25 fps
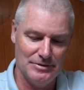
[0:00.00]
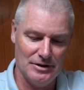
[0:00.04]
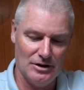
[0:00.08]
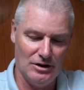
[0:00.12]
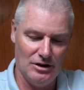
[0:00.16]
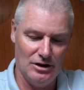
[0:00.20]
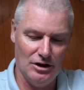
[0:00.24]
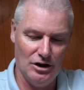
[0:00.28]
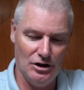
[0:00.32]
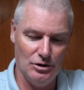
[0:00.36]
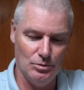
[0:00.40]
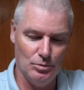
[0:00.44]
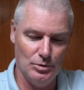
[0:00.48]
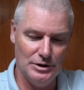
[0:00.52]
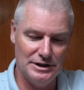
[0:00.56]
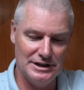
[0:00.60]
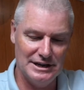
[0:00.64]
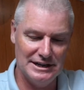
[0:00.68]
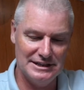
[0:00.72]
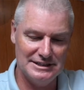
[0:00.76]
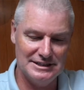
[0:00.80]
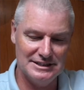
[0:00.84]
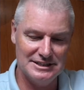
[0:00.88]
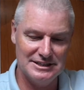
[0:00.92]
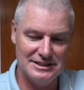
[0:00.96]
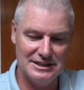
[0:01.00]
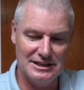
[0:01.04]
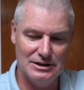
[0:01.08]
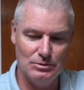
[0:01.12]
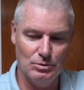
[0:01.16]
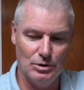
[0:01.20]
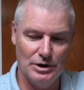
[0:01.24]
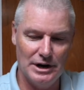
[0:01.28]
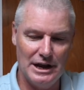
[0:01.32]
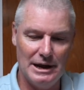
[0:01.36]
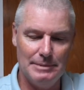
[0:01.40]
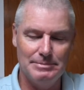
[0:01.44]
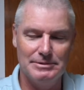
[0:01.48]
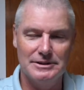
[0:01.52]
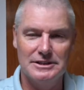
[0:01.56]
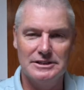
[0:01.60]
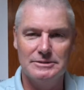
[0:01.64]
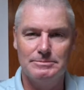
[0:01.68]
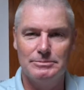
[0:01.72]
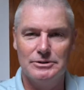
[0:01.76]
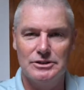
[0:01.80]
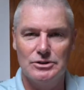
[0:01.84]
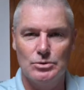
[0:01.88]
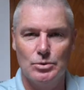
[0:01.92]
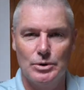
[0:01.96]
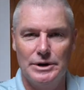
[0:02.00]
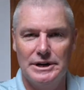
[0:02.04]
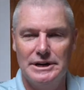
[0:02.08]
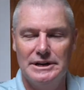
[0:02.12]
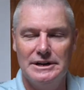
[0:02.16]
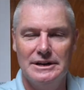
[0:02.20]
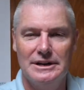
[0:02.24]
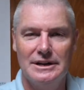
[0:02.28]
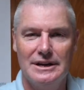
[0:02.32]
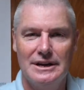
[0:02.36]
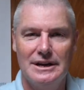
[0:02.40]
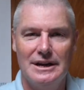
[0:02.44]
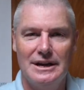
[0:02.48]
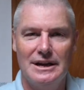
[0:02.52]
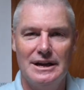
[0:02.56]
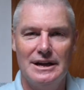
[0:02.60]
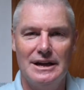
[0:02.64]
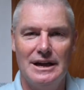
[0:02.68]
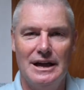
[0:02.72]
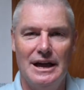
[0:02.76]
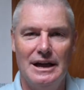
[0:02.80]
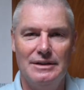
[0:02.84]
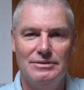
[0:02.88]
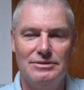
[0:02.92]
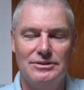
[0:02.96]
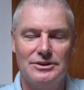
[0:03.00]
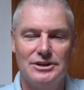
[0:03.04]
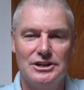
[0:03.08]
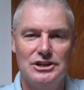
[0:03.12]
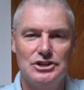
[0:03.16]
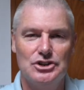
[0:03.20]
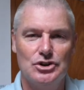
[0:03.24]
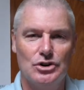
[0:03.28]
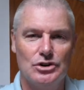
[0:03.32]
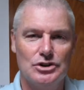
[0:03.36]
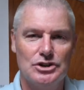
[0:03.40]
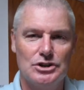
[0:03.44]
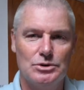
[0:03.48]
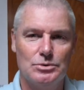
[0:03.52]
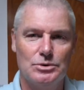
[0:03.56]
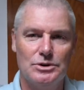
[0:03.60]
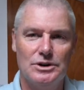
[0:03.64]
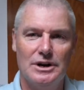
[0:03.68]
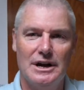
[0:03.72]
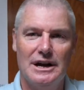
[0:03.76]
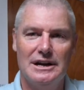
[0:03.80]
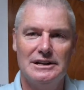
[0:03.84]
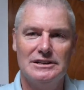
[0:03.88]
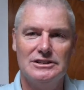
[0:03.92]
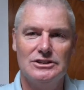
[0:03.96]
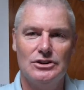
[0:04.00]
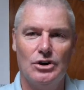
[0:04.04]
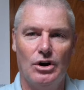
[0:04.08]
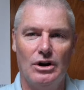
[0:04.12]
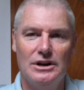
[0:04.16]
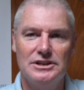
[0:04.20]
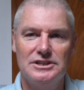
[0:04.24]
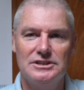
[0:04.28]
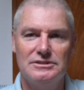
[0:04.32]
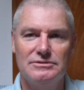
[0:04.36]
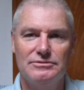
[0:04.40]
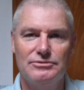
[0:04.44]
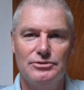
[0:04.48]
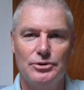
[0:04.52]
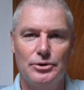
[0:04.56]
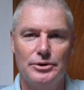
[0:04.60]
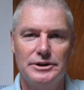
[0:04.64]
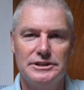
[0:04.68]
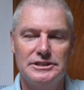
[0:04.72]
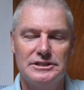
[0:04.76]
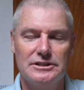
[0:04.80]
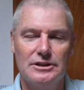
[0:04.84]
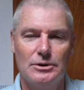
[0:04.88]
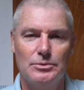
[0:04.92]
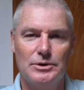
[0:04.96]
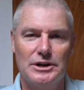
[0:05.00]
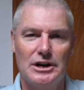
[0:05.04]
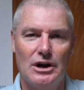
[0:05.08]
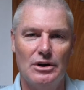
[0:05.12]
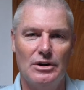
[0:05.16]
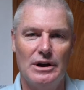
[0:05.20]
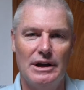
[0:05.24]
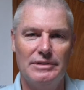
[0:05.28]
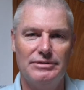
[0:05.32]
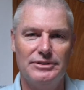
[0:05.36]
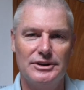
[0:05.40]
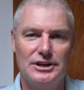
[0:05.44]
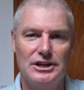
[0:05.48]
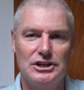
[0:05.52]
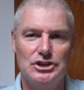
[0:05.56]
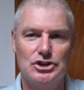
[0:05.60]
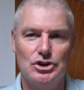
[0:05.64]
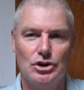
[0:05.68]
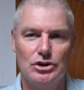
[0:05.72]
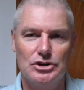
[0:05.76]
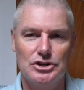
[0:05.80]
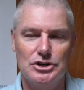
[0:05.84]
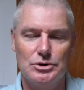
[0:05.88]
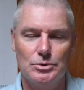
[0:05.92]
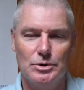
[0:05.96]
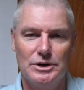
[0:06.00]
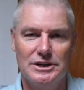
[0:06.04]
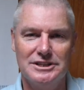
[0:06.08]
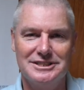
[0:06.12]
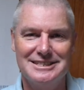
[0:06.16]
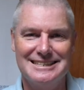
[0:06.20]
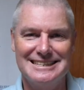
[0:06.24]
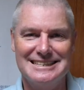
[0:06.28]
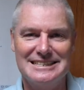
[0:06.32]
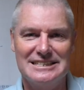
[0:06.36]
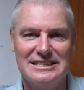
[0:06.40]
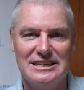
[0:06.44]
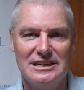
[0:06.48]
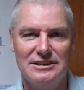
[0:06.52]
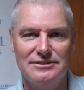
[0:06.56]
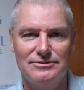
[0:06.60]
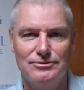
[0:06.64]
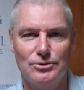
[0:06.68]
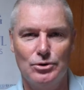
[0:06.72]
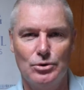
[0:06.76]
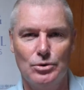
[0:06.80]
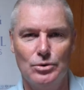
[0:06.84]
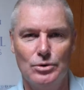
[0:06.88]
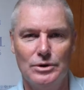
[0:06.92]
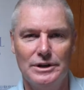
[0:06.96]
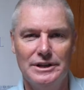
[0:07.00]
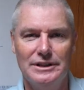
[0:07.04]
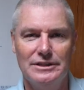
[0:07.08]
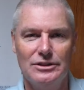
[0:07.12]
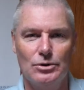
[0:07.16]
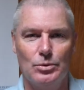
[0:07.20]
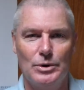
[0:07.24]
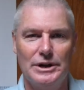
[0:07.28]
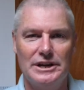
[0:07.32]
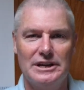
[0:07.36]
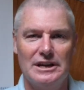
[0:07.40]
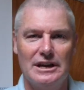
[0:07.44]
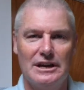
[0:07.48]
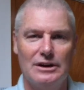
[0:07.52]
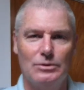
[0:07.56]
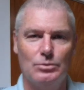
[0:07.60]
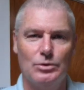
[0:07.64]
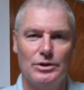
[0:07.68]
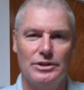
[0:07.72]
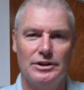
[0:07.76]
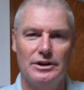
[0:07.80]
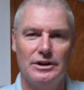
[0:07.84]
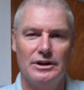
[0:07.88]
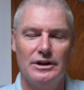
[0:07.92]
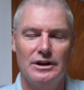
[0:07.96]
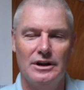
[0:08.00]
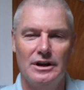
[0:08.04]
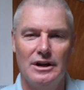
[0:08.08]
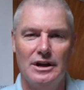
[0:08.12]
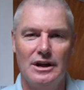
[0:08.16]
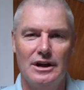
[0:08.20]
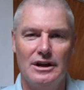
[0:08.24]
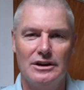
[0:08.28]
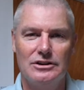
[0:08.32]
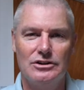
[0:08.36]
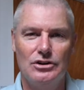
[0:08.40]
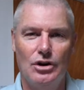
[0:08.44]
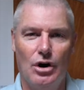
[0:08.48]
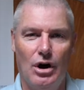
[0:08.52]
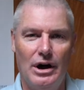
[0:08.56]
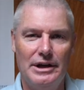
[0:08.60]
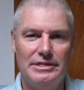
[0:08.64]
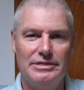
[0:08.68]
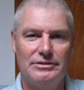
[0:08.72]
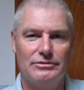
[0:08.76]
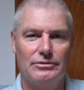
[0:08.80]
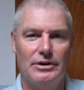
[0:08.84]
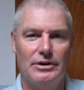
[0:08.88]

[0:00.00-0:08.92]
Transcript: hope we get to see what happens between Anthony Joshua and Tyson Fury. So there we go. Anthony Joshua successful in the weekend with a 9th